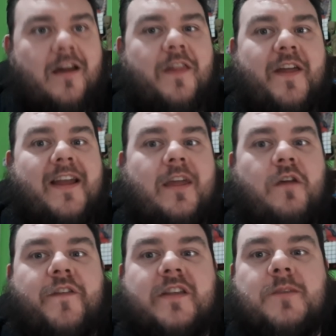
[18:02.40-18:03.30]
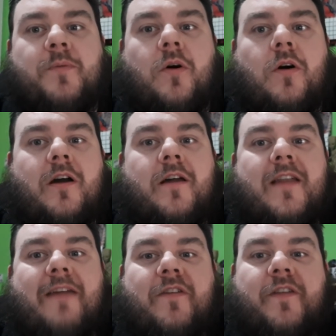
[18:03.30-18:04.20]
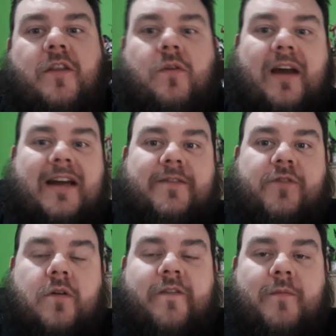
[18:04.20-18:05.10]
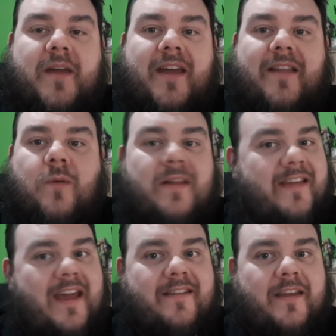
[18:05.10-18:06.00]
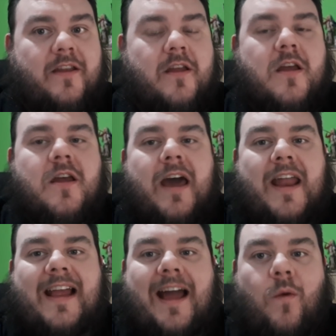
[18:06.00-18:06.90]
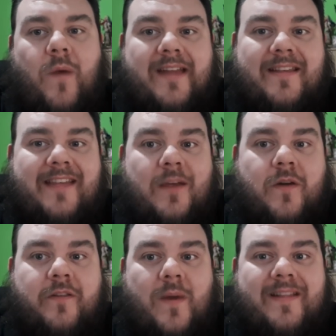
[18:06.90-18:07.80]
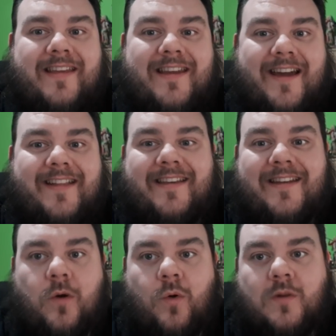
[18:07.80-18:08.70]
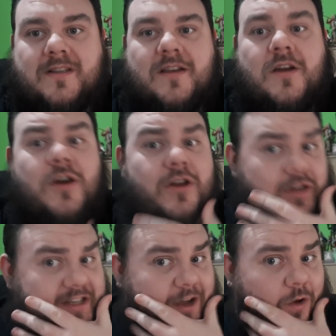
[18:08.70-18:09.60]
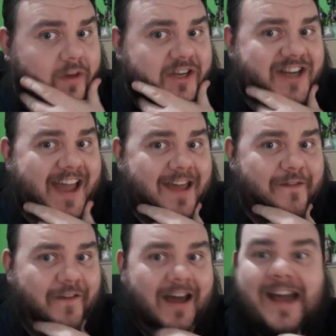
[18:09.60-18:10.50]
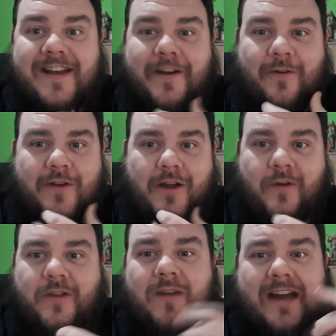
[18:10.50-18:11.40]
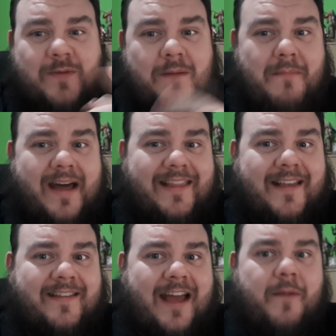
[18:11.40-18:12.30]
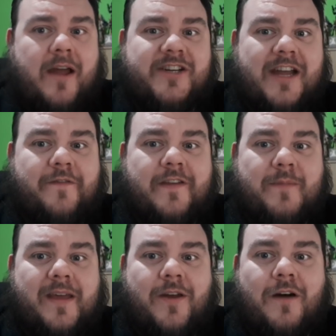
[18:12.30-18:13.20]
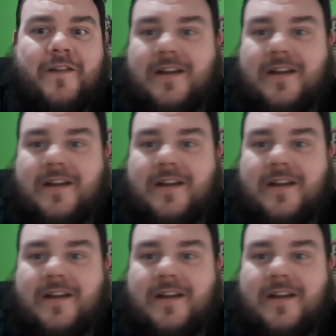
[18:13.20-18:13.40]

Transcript: Thank you for the support and everything you guys have done for me in twenty eighteen. And I can't wait to see what twenty nineteen holds. Does it hold a shave? I don't know. You guys went mad last time I shaved this beard off.